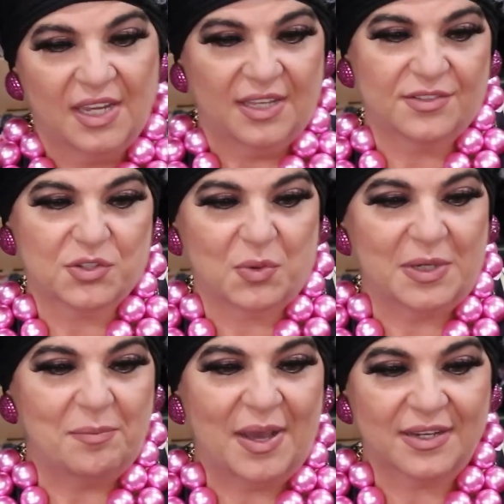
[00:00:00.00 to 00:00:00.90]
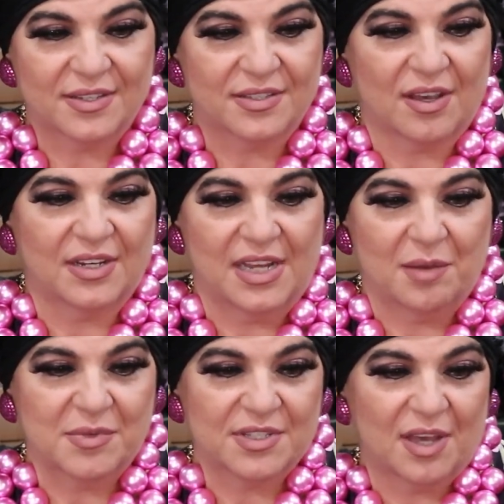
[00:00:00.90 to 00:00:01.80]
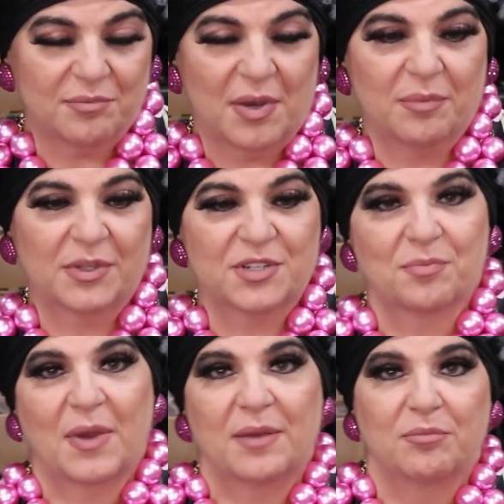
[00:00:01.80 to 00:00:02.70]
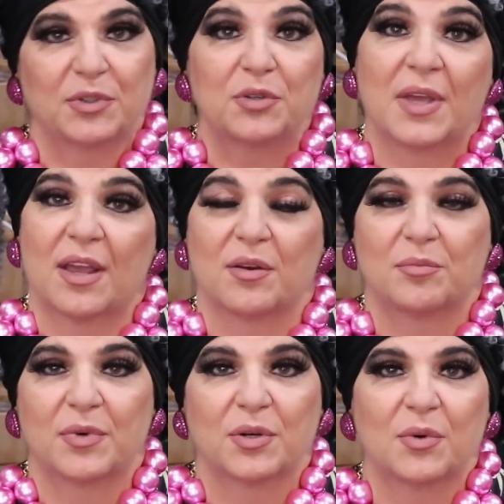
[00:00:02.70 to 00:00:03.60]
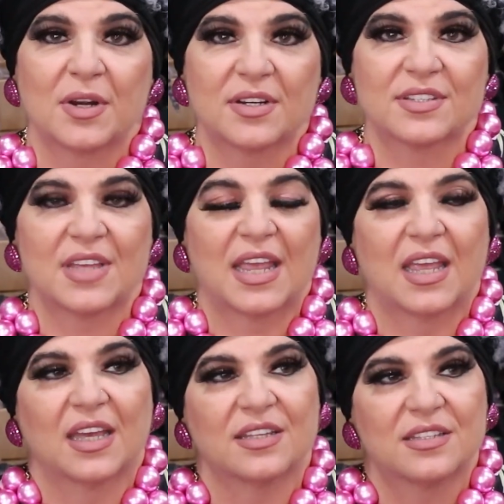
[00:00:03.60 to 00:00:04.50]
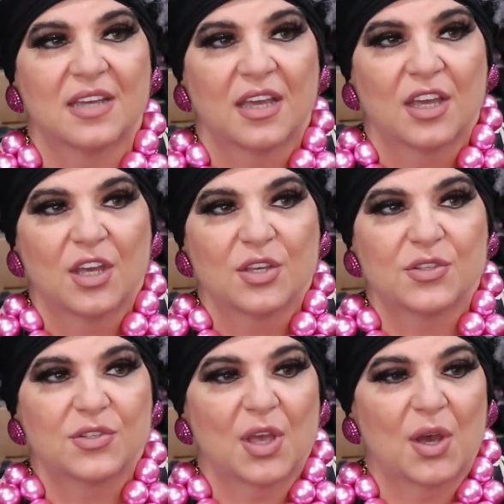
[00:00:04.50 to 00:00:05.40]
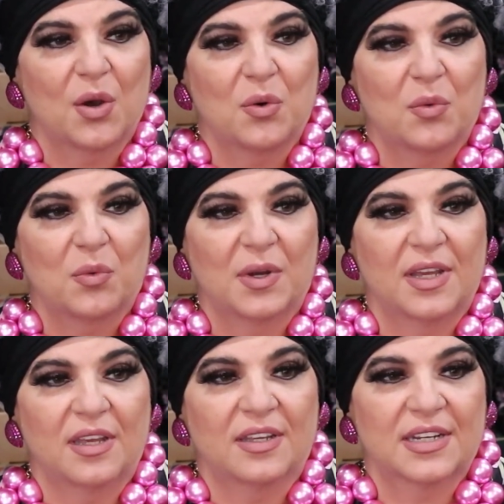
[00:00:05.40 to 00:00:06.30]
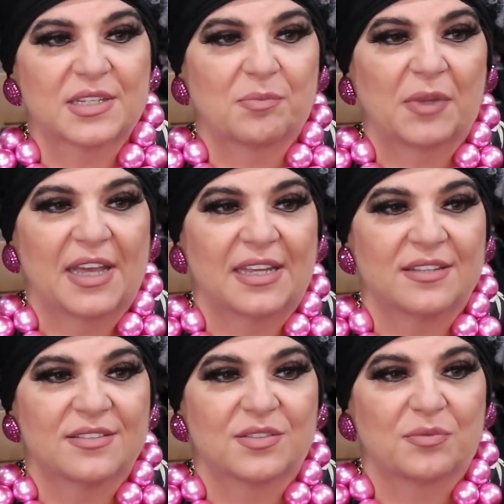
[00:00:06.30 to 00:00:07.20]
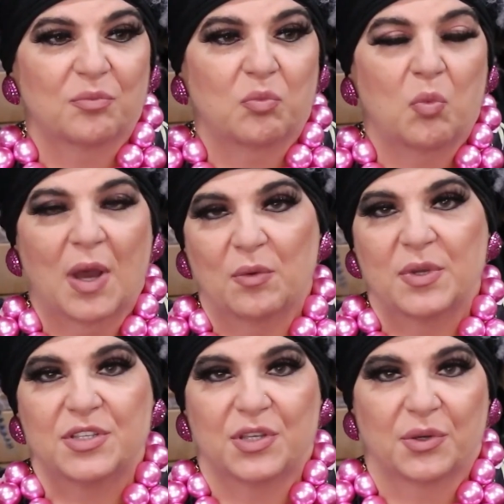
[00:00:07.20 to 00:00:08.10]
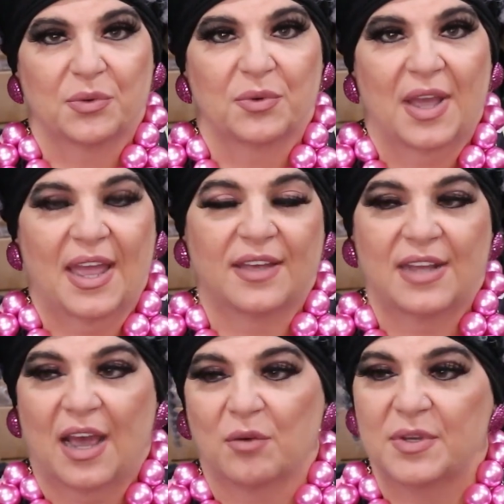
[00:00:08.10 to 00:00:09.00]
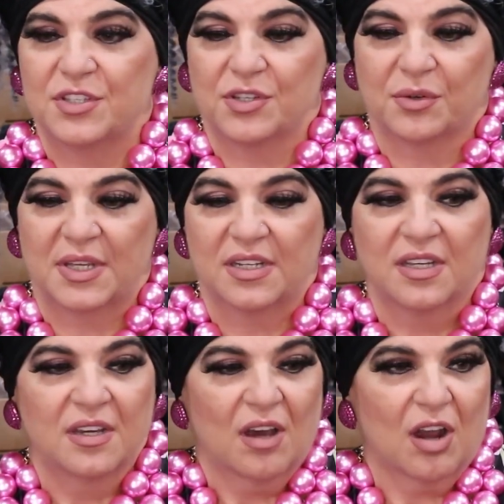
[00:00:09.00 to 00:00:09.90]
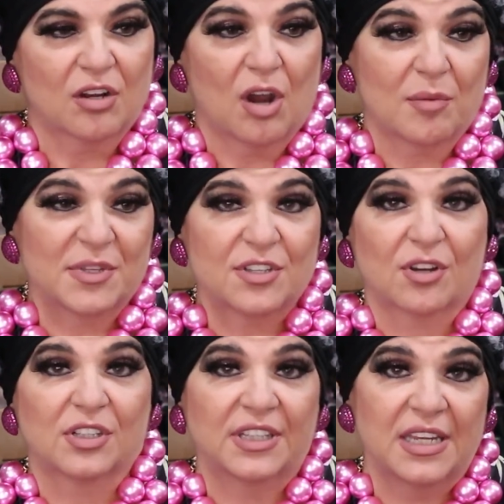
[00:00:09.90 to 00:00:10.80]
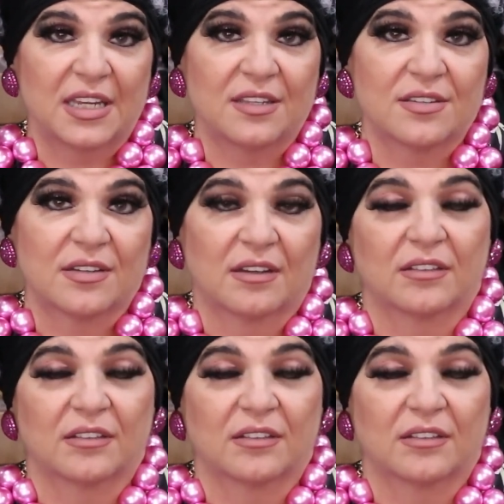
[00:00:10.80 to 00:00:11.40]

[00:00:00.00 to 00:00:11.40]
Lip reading: It's $20 on Amazon, published by Blue Heron Bookworks. And so it explains what we do and how we do it. Our garments are cleaned.